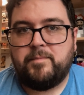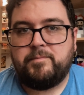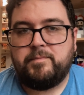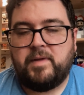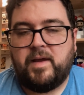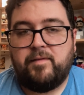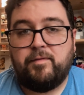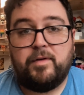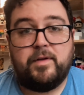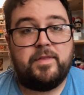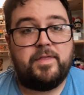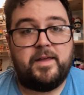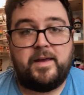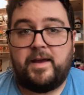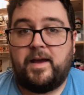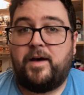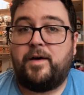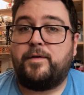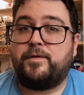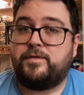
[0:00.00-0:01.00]
everything
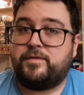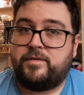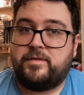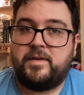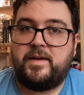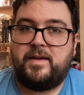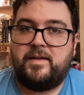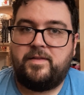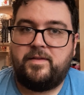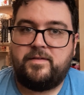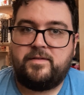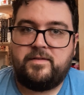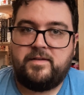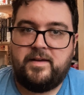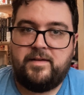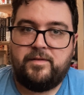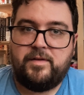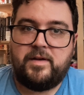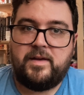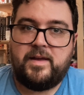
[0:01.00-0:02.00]
else in the
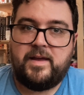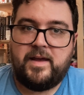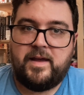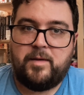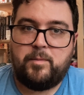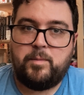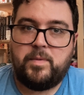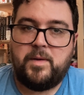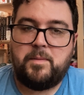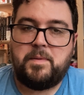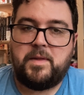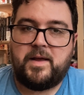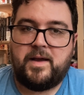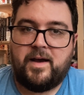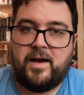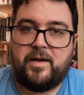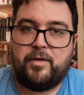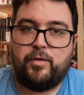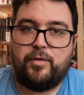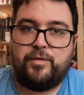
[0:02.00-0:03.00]
Stephen King
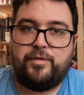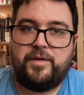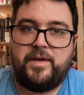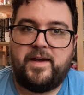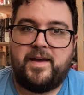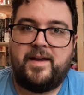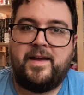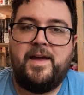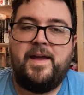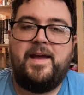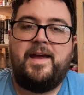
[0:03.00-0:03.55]
bibliography,